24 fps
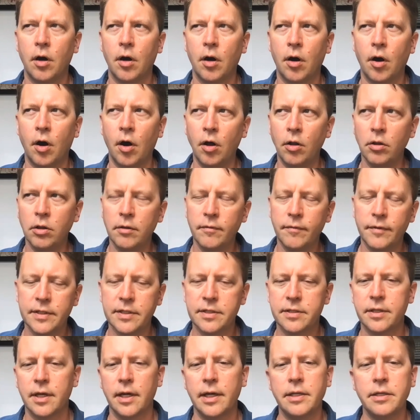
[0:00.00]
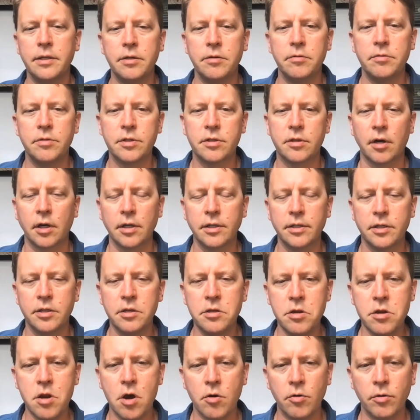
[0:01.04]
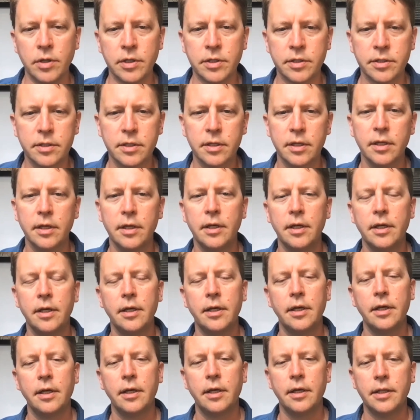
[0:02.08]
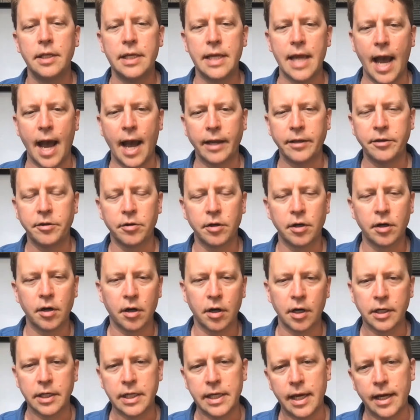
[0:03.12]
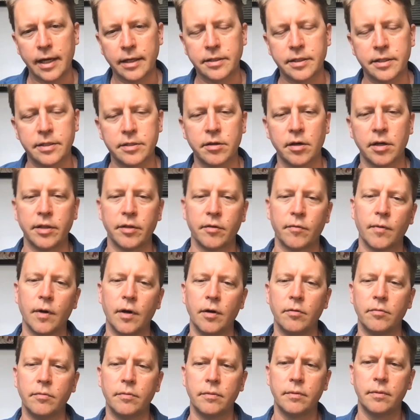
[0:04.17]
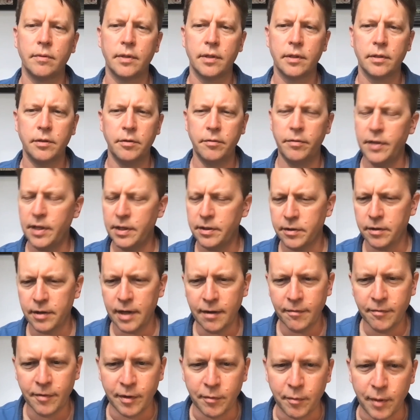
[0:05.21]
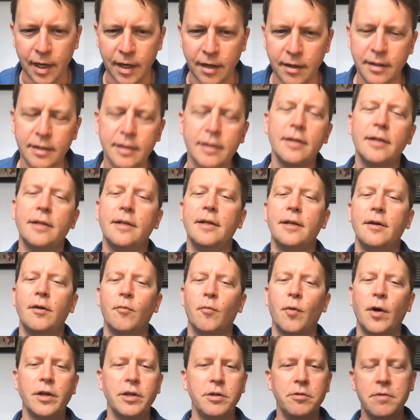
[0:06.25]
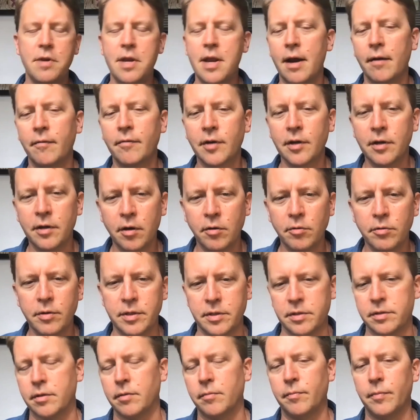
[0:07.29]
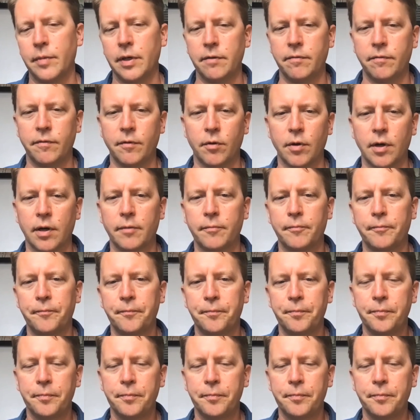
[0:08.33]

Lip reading: all of a sudden you start to notice the Acura RDXs on the road. You think they're everywhere, where you never noticed them before.